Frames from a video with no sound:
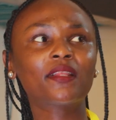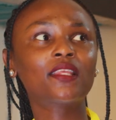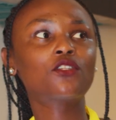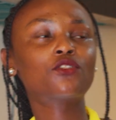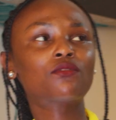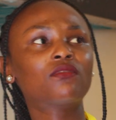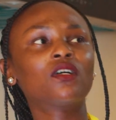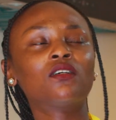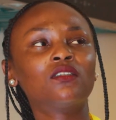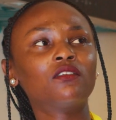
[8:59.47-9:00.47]
But the
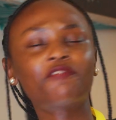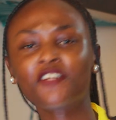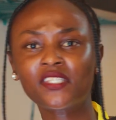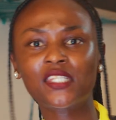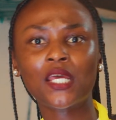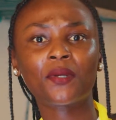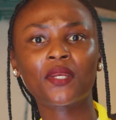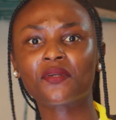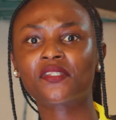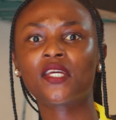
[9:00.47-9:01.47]
first day when
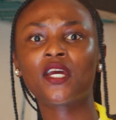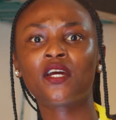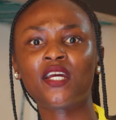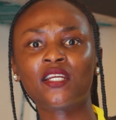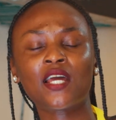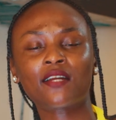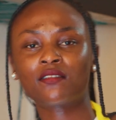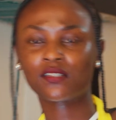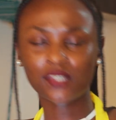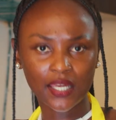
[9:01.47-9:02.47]
I was there, and like
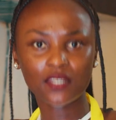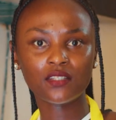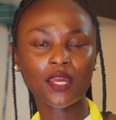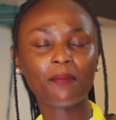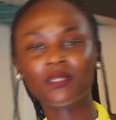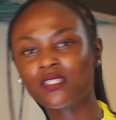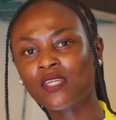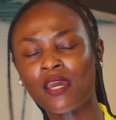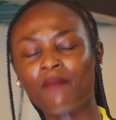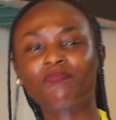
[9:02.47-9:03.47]
the second day,
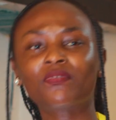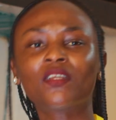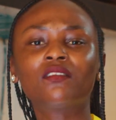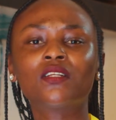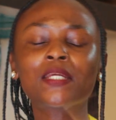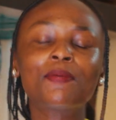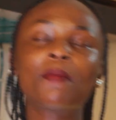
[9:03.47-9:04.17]
midday, the Table